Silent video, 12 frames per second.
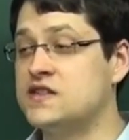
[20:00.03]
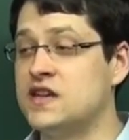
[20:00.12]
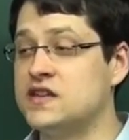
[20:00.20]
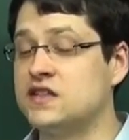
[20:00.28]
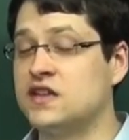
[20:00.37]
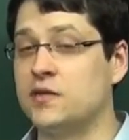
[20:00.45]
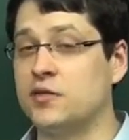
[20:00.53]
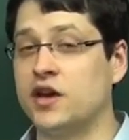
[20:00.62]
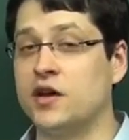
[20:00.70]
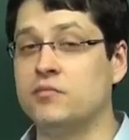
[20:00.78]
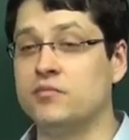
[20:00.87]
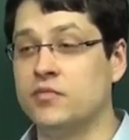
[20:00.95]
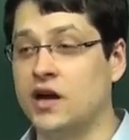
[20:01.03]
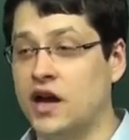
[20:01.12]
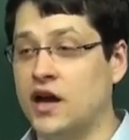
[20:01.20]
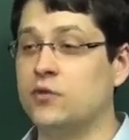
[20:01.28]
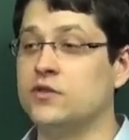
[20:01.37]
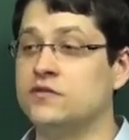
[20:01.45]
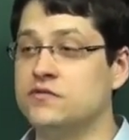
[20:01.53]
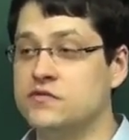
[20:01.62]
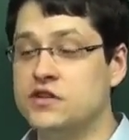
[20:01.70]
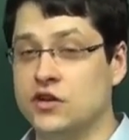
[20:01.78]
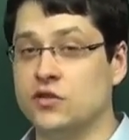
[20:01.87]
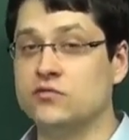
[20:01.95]
test coming up, I would,
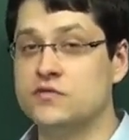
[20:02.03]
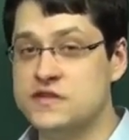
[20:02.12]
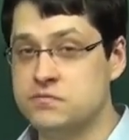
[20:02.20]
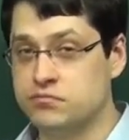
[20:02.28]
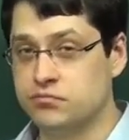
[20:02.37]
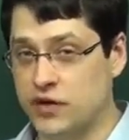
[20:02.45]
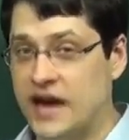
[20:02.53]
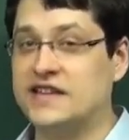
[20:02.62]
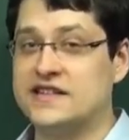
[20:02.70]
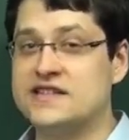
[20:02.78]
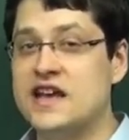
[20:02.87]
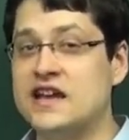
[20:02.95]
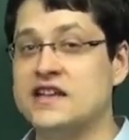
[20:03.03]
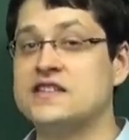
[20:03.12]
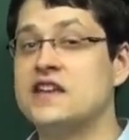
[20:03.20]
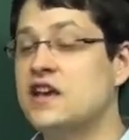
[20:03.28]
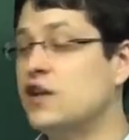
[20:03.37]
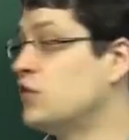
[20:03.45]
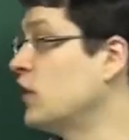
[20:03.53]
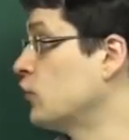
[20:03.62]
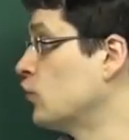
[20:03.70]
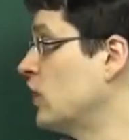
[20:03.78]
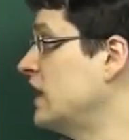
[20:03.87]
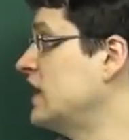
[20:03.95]
you know, practice tennis. If you have a
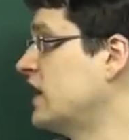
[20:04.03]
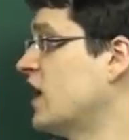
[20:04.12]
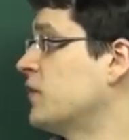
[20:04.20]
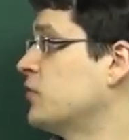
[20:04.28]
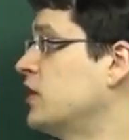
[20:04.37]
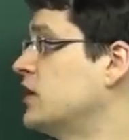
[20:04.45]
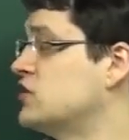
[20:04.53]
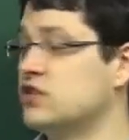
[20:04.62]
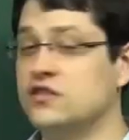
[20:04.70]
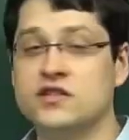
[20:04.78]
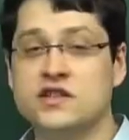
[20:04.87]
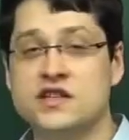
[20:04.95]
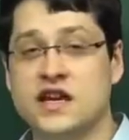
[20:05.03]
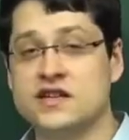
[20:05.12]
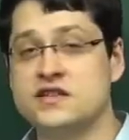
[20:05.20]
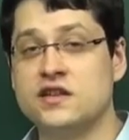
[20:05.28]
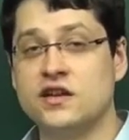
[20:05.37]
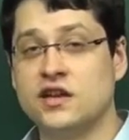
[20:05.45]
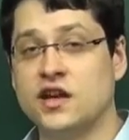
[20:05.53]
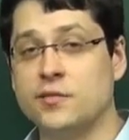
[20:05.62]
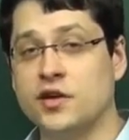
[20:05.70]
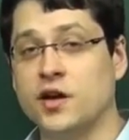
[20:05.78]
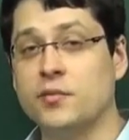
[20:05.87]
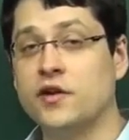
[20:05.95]
reading comprehension test
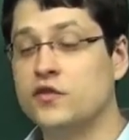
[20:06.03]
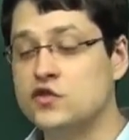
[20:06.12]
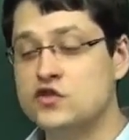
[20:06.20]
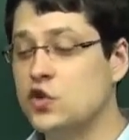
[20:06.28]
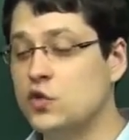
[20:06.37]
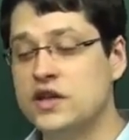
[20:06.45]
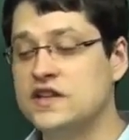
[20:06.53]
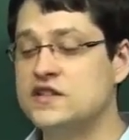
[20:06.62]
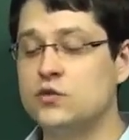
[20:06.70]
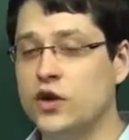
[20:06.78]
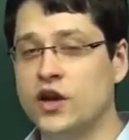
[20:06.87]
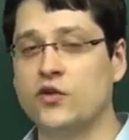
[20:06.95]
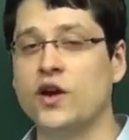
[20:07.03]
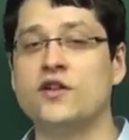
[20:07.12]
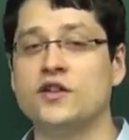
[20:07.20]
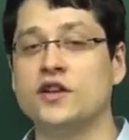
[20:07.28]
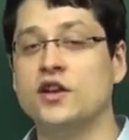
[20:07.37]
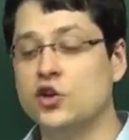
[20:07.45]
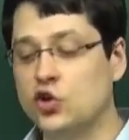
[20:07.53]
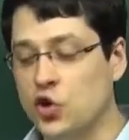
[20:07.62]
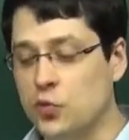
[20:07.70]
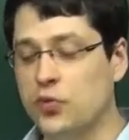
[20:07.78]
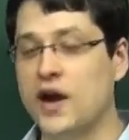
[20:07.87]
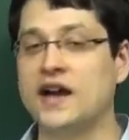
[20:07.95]
coming up, there's no easy way around it.
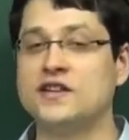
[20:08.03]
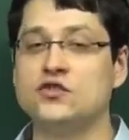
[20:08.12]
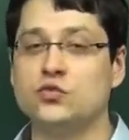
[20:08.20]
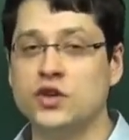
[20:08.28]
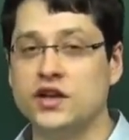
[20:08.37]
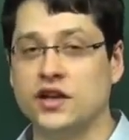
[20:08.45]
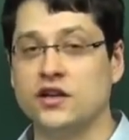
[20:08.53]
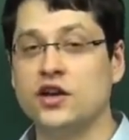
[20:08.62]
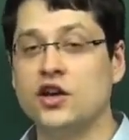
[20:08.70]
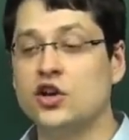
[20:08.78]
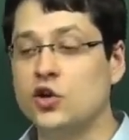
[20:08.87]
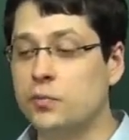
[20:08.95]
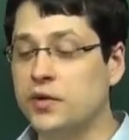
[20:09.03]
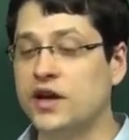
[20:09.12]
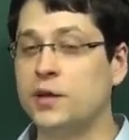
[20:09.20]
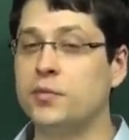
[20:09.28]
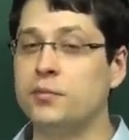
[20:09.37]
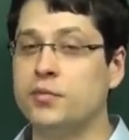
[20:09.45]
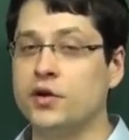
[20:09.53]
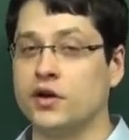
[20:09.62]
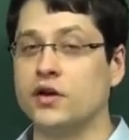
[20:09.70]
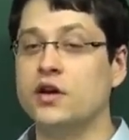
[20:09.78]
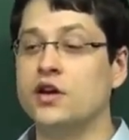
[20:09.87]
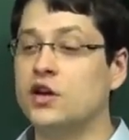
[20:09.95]
Go practice reading. Go pick up a
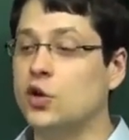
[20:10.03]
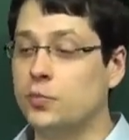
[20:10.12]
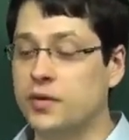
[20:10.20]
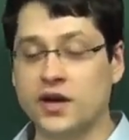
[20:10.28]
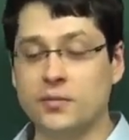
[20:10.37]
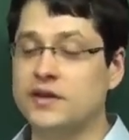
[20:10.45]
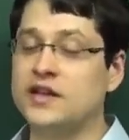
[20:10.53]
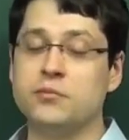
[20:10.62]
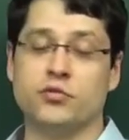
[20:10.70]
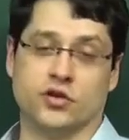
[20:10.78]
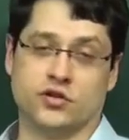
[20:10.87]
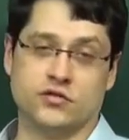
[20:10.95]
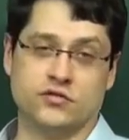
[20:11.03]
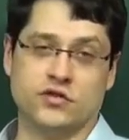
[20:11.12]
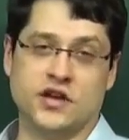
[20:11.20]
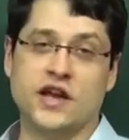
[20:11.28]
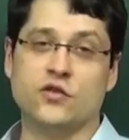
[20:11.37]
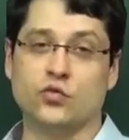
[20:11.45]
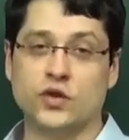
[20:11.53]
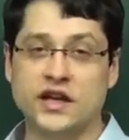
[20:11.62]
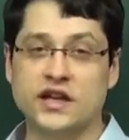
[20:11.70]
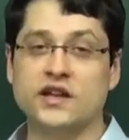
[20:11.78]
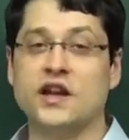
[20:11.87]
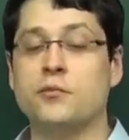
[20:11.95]
book. Go pick up any book and
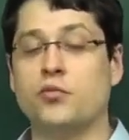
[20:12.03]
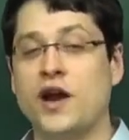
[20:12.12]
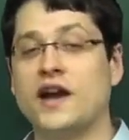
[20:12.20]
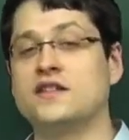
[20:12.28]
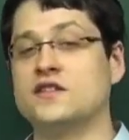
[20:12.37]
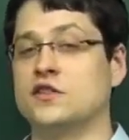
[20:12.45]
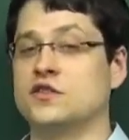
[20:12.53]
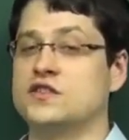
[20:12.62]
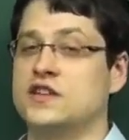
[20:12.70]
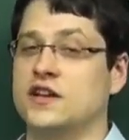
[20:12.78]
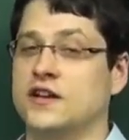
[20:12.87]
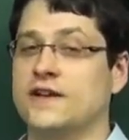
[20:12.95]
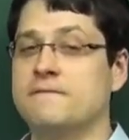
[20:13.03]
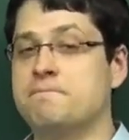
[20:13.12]
read and practice understanding it.